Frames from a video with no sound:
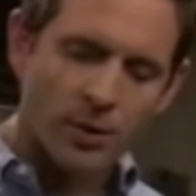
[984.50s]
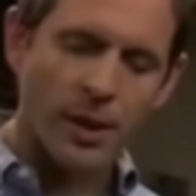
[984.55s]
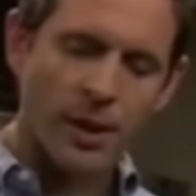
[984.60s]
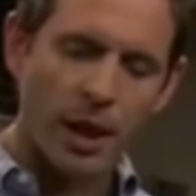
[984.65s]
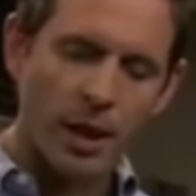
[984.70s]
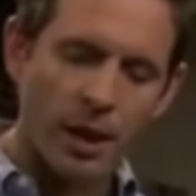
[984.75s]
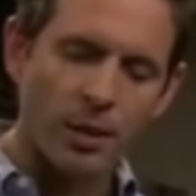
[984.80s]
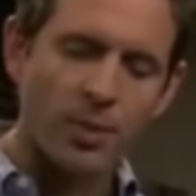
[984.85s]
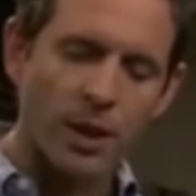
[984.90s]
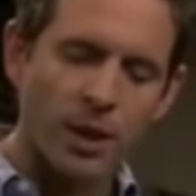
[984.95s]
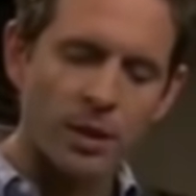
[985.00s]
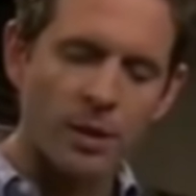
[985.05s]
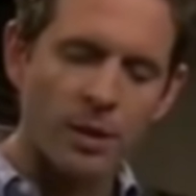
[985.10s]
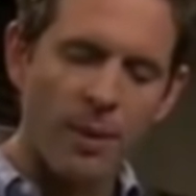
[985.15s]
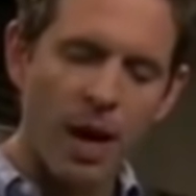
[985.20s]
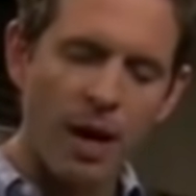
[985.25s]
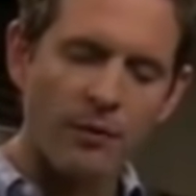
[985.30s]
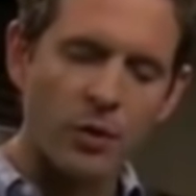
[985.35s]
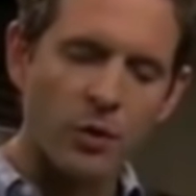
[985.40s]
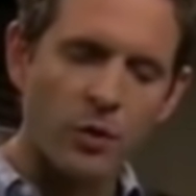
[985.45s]
irritated because
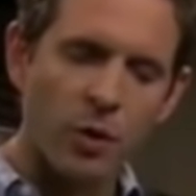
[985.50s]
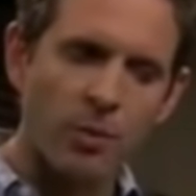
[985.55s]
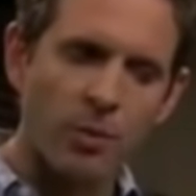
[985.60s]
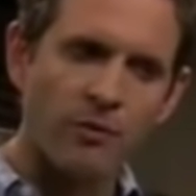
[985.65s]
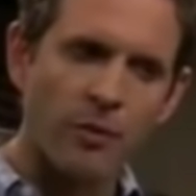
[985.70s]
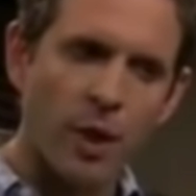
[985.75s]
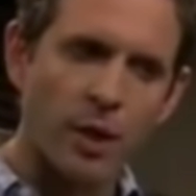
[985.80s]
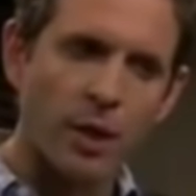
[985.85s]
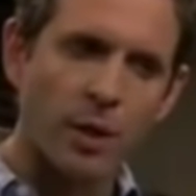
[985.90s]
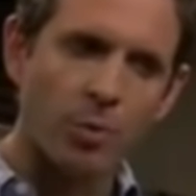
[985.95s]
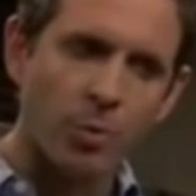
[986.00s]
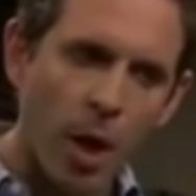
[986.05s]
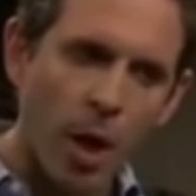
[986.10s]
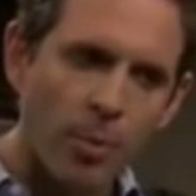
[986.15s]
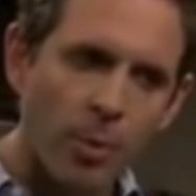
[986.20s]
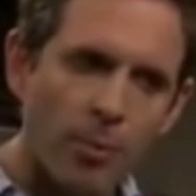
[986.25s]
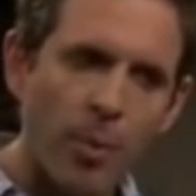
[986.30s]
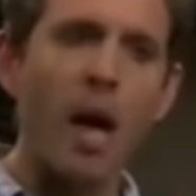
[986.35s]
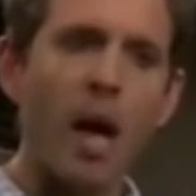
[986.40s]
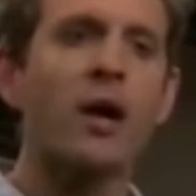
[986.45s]
I'm having trouble finding a
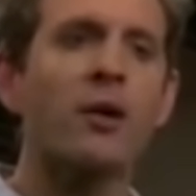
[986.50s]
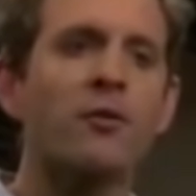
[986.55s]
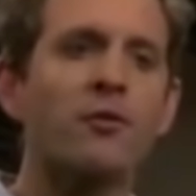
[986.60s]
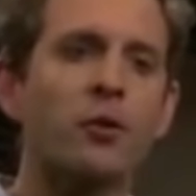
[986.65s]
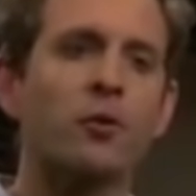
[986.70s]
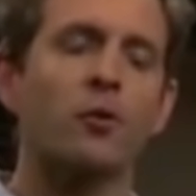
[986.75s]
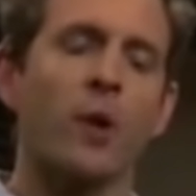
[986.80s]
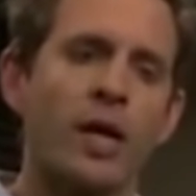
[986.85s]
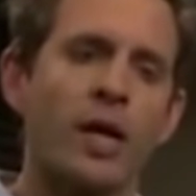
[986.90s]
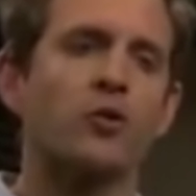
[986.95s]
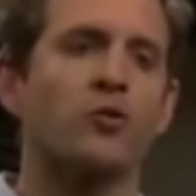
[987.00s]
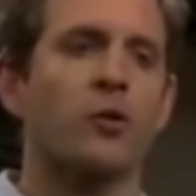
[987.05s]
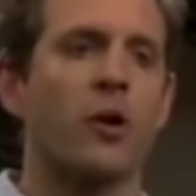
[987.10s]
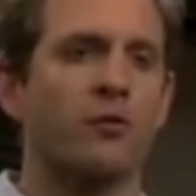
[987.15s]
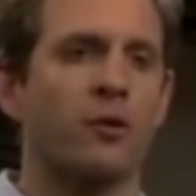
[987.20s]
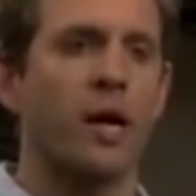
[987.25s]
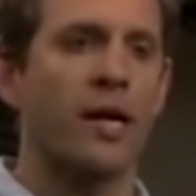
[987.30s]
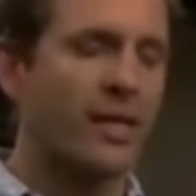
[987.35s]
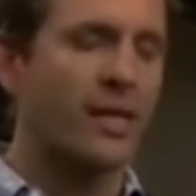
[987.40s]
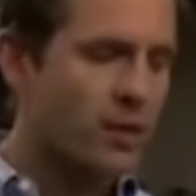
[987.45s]
proper buyer for the Range
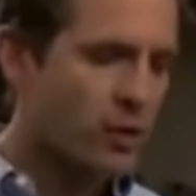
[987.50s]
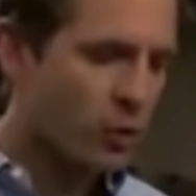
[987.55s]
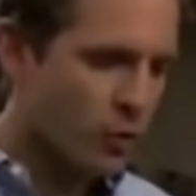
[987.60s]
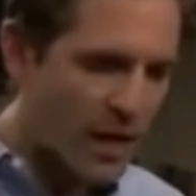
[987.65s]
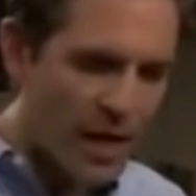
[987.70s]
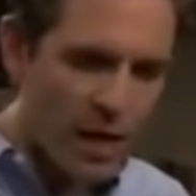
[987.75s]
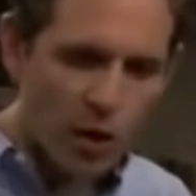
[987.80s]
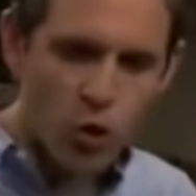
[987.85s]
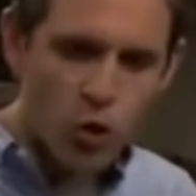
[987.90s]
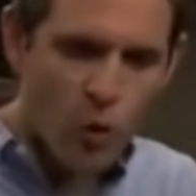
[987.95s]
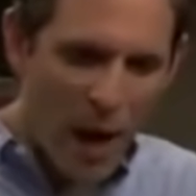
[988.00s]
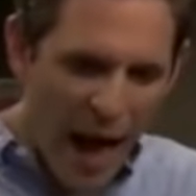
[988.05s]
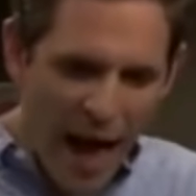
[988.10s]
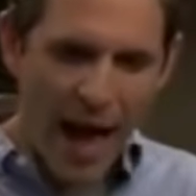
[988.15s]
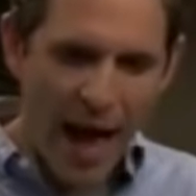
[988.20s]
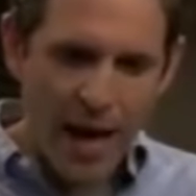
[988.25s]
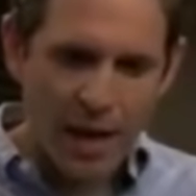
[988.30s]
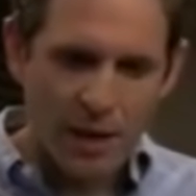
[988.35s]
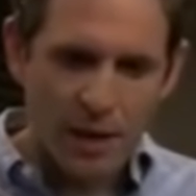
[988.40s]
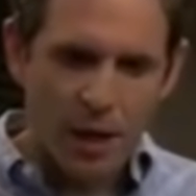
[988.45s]
Rover. I need to create a new
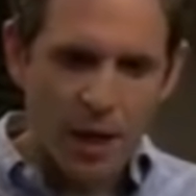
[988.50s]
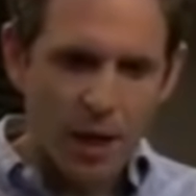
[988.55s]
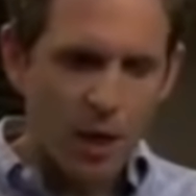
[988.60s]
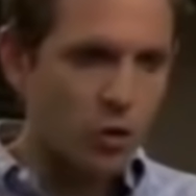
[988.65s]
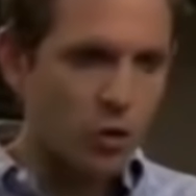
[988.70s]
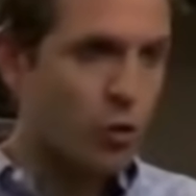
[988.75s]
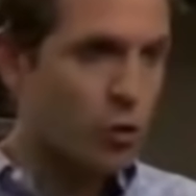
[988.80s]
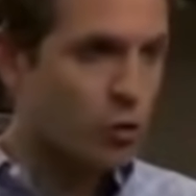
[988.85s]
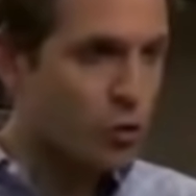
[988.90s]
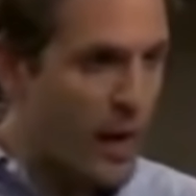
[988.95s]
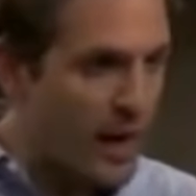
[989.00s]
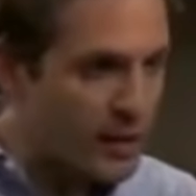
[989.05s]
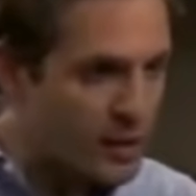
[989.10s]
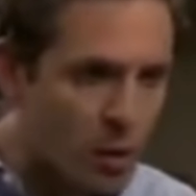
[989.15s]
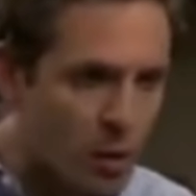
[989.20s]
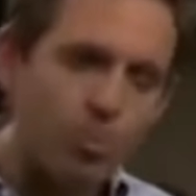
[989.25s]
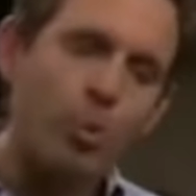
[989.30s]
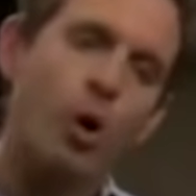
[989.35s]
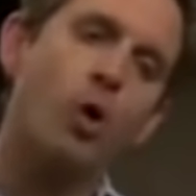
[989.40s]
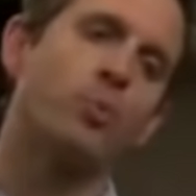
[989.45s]
ad to attract
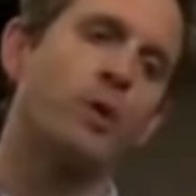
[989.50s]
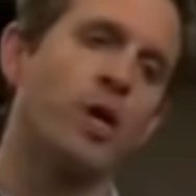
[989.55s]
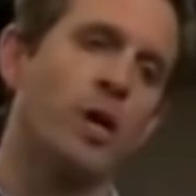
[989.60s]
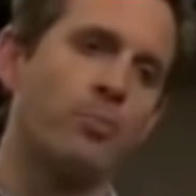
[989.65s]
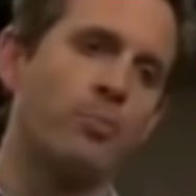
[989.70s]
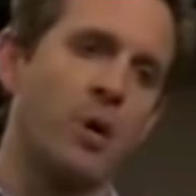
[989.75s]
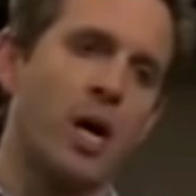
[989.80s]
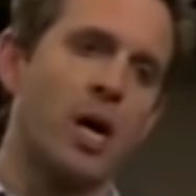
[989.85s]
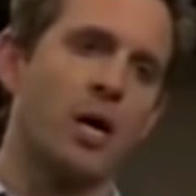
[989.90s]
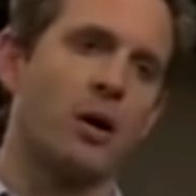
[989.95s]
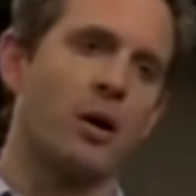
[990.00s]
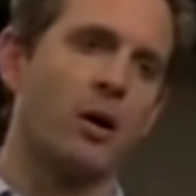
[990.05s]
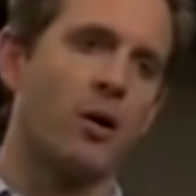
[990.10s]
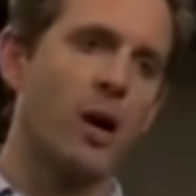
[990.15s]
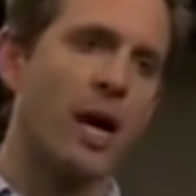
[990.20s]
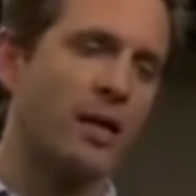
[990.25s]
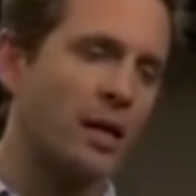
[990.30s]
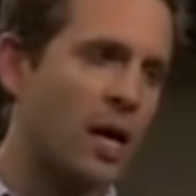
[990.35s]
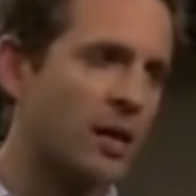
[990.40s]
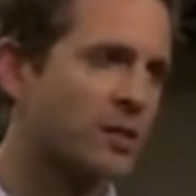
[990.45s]
an appropriate buyer, all
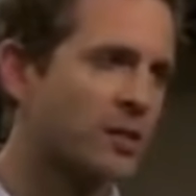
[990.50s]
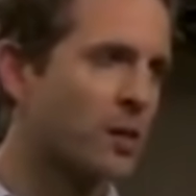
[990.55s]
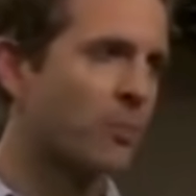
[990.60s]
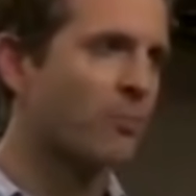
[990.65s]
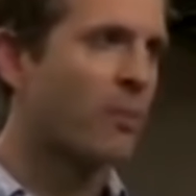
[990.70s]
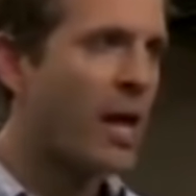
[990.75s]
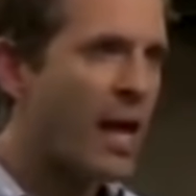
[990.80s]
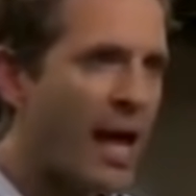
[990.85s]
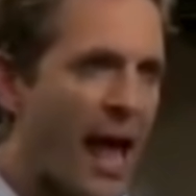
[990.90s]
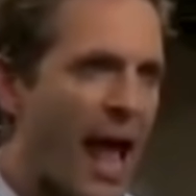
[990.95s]
right? Not some